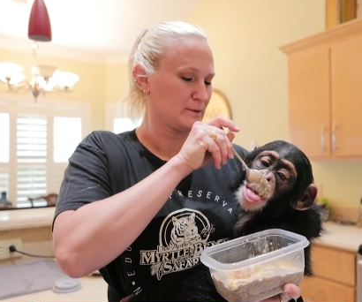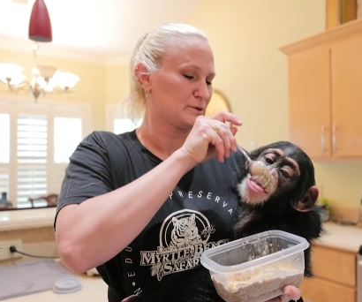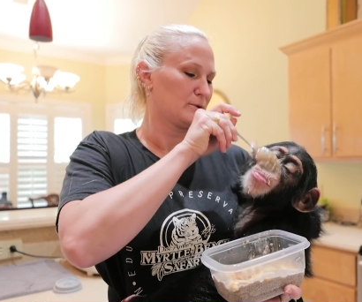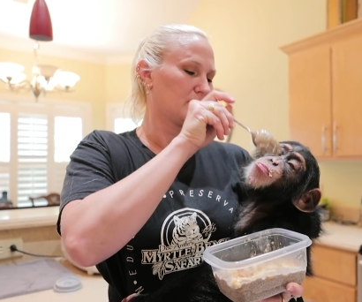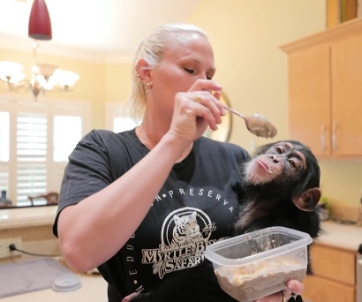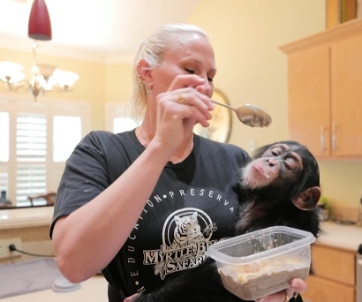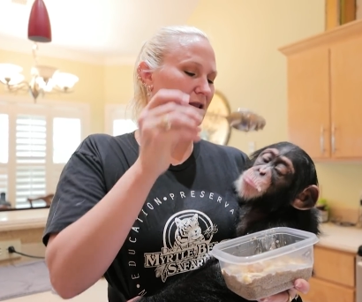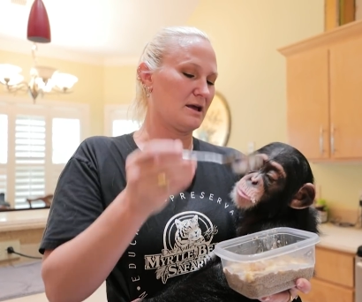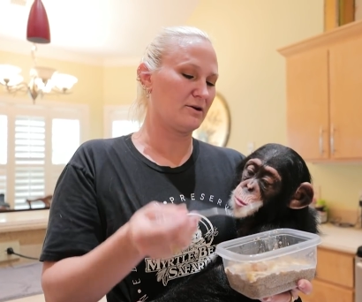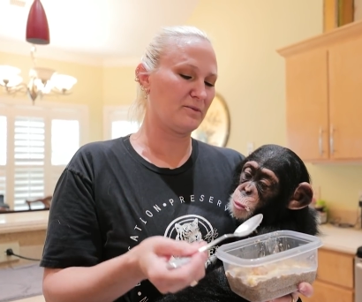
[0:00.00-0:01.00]
Speaker 1: So we're gonna
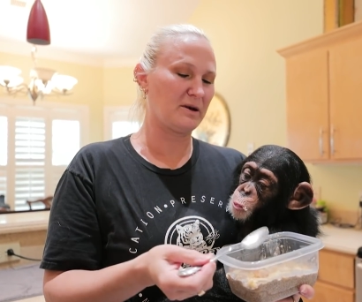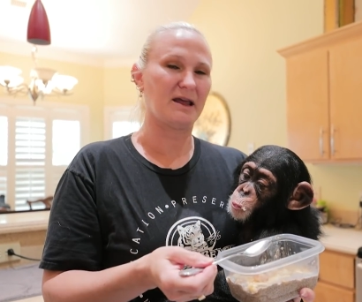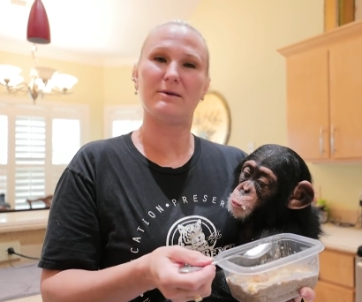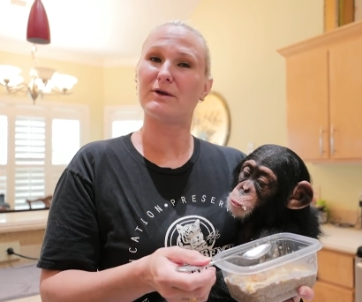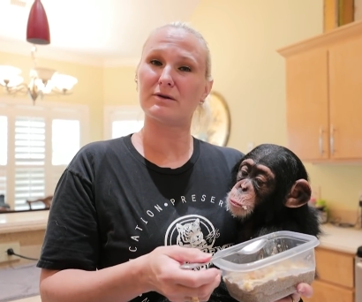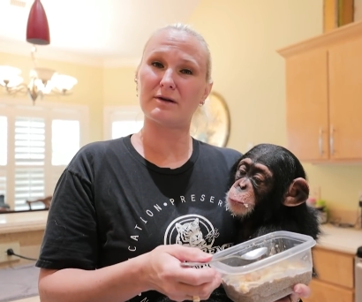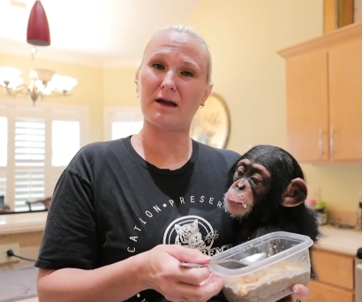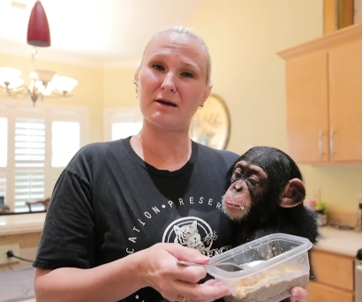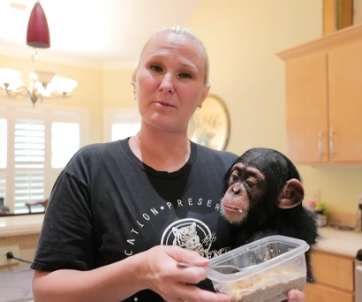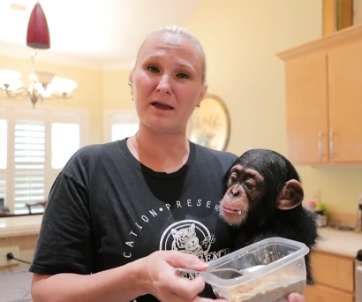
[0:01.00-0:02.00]
let her play with her
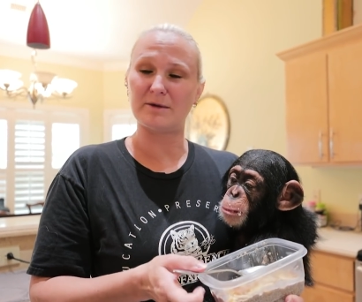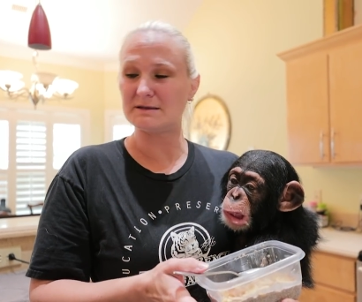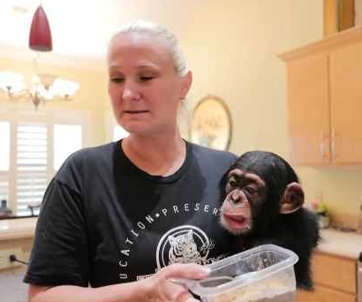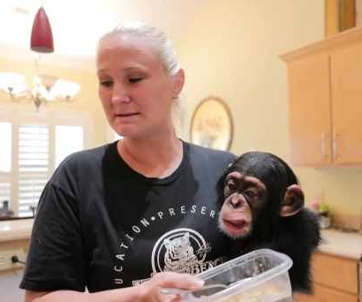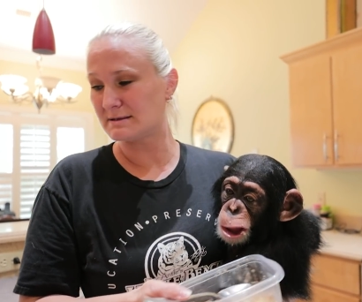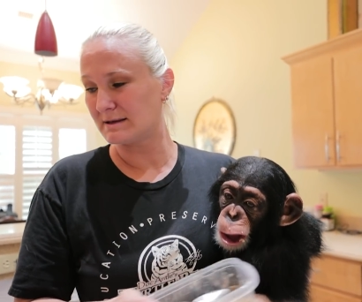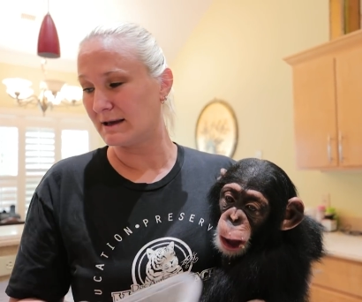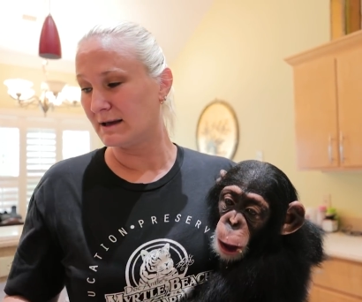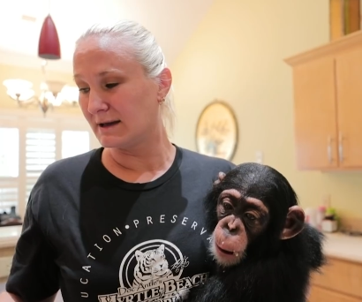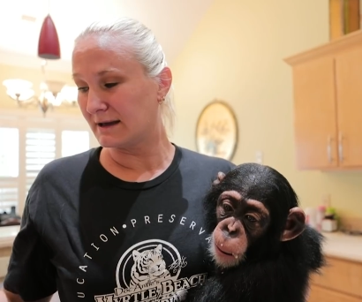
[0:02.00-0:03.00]
tiger babies.
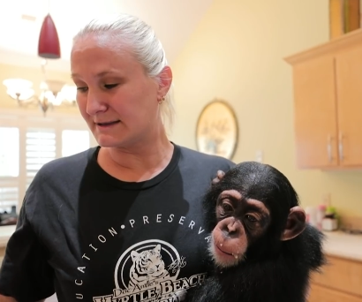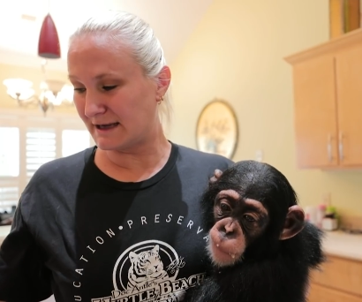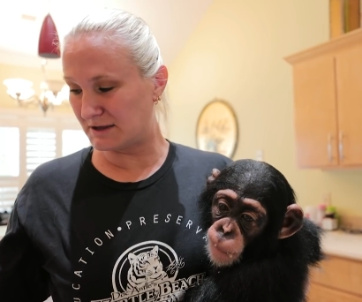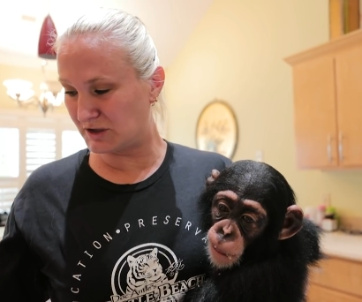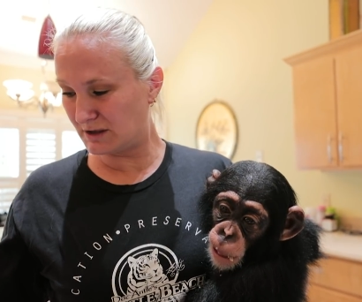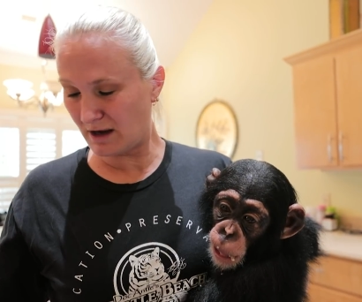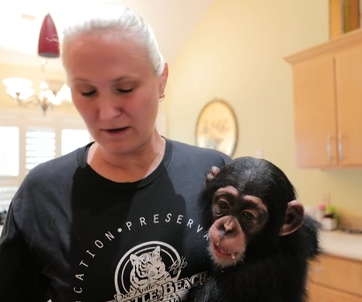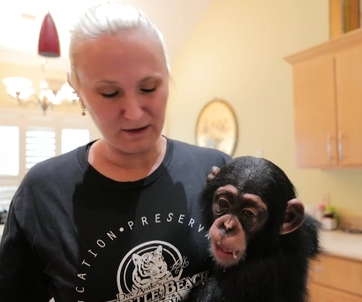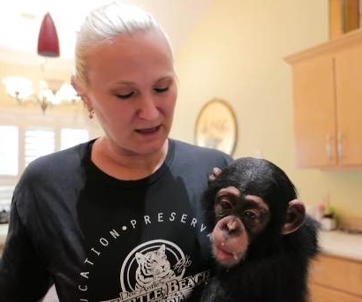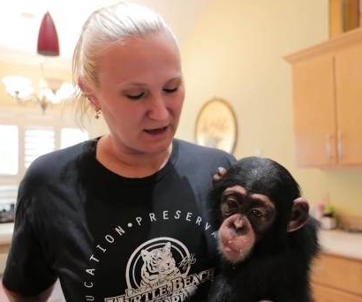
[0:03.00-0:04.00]
Cause as you
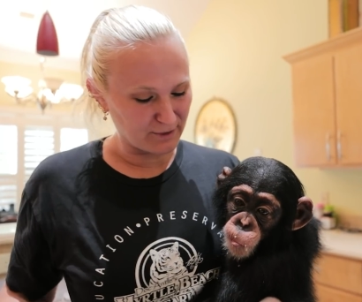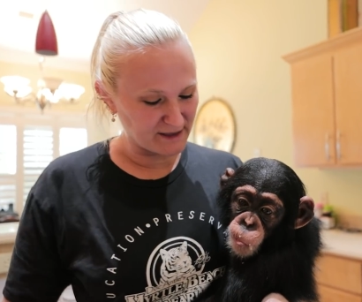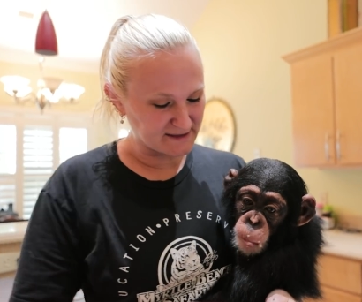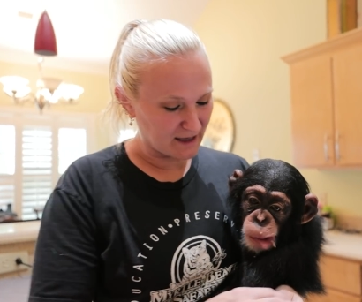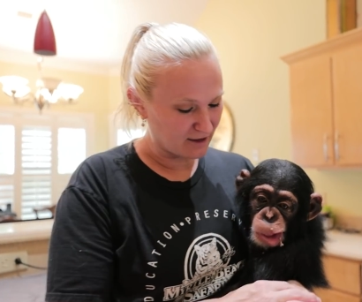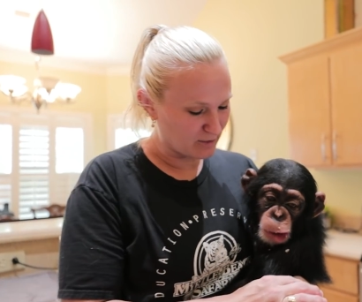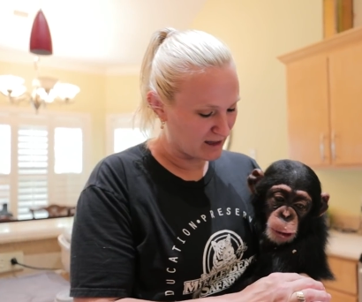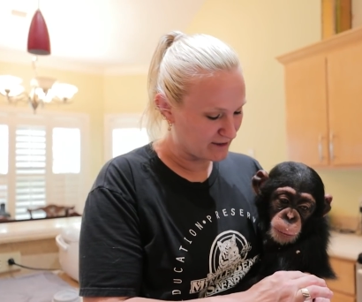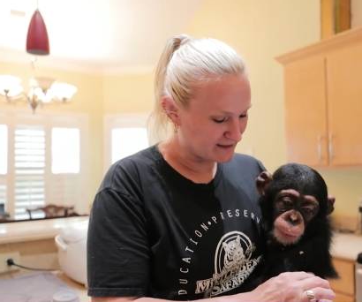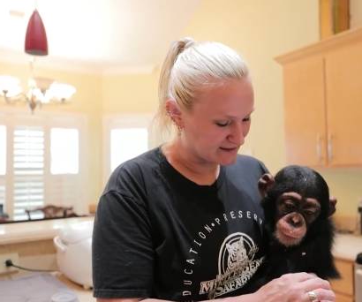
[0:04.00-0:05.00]
know, I raise tiger
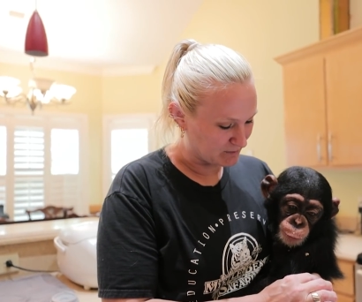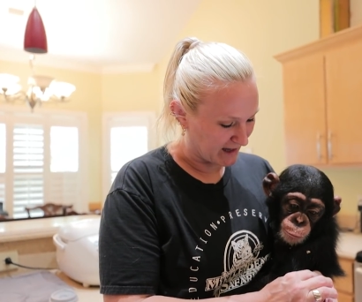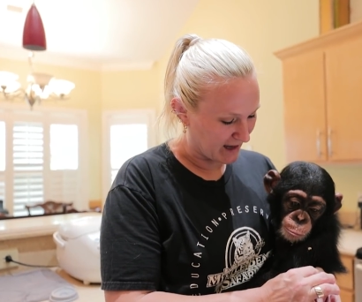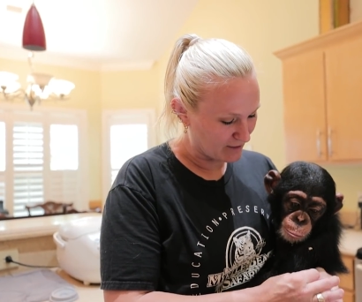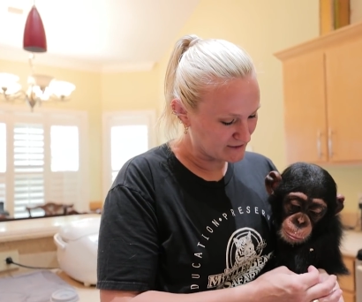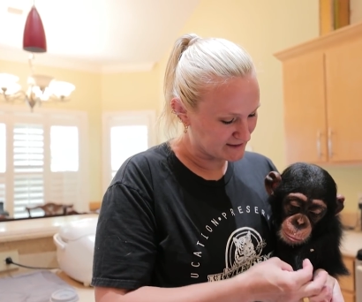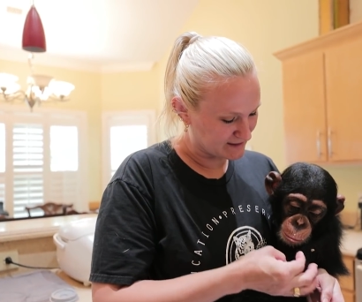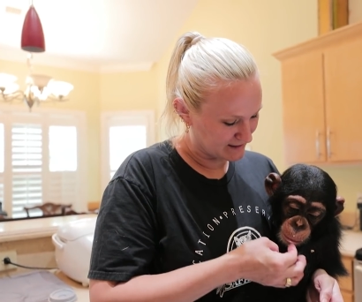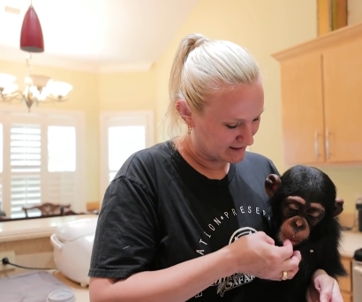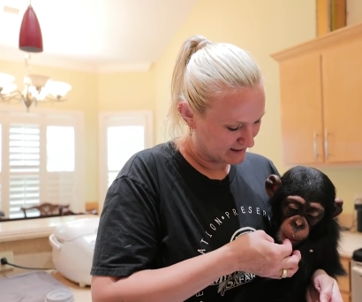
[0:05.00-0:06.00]
babies in my
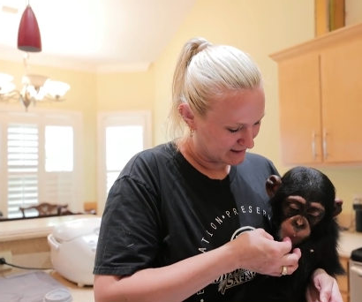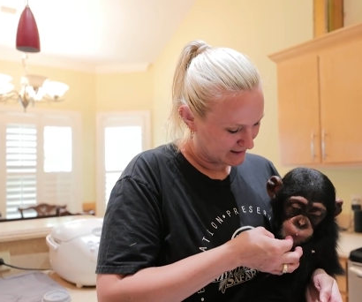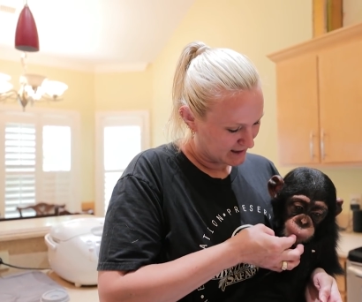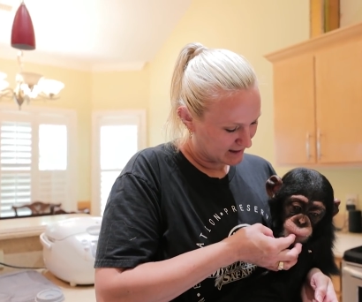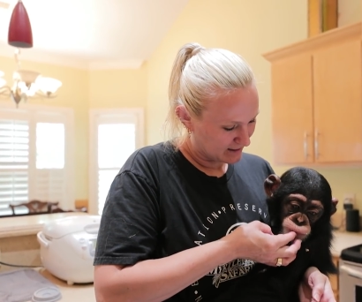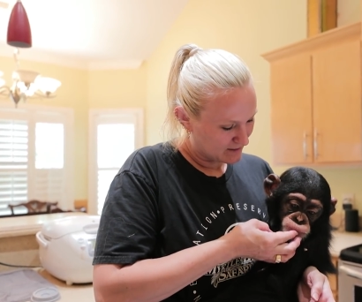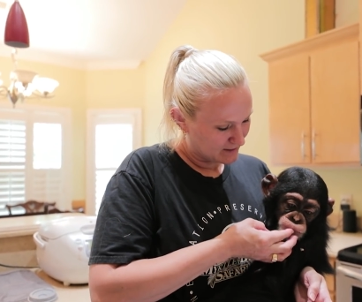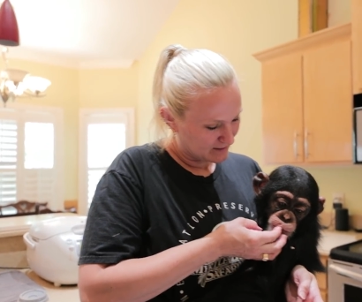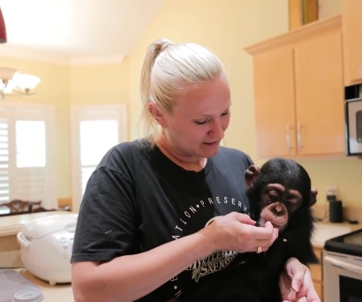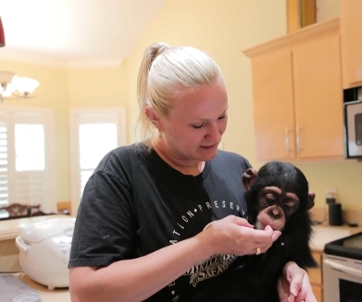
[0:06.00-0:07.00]
house.
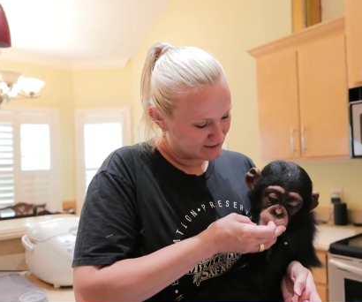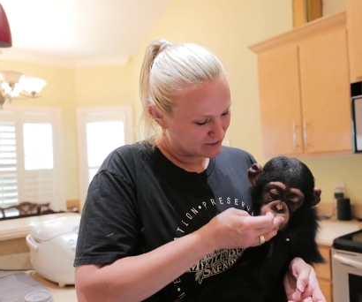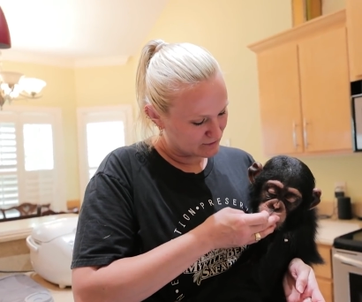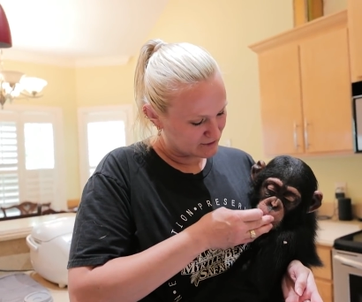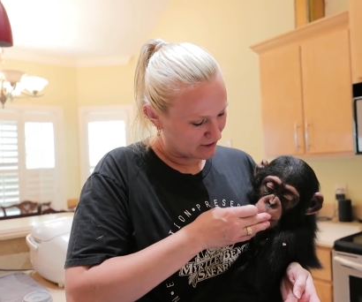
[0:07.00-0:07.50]
And so